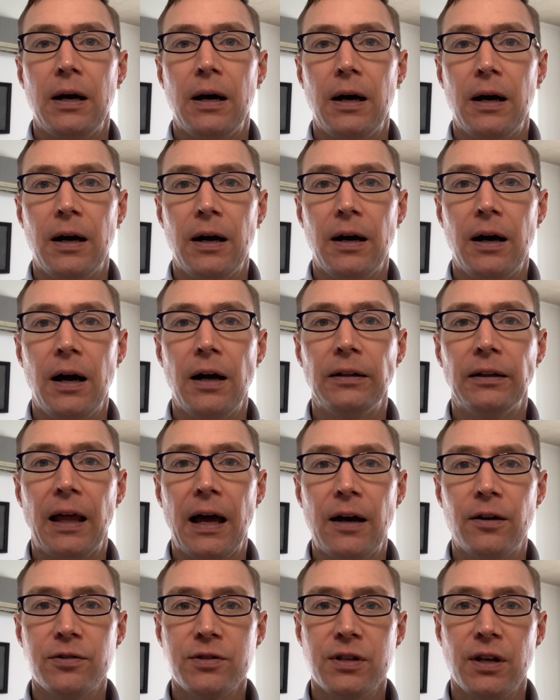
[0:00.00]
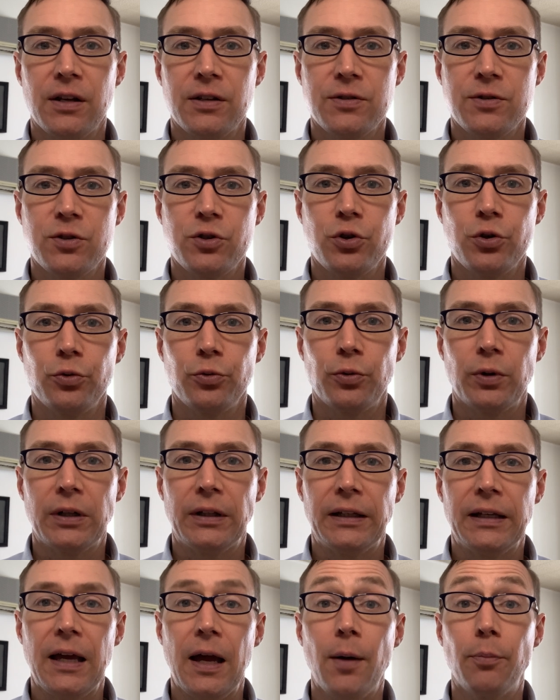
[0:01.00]
allows us to
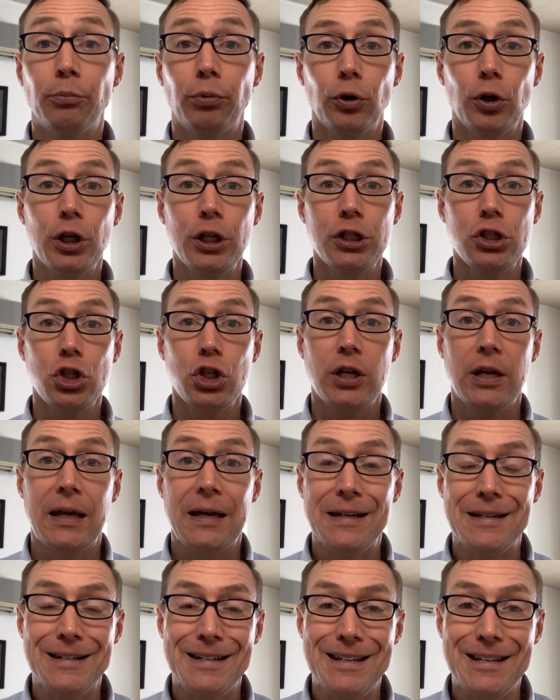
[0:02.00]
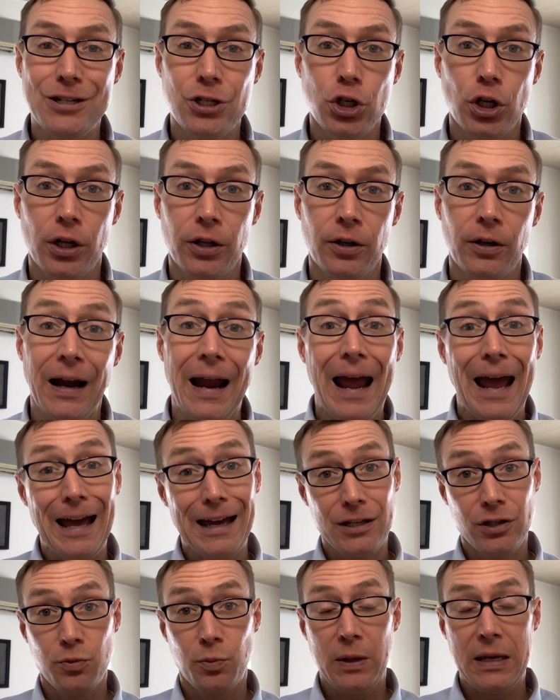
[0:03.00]
really appreciate each other
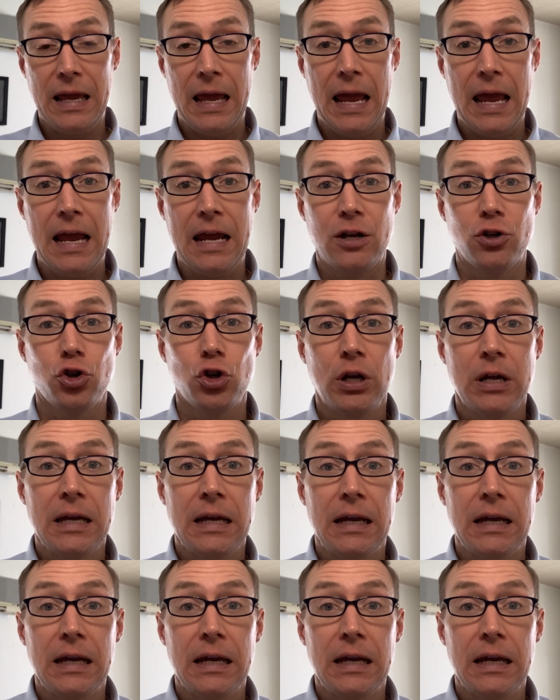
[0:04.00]
as we age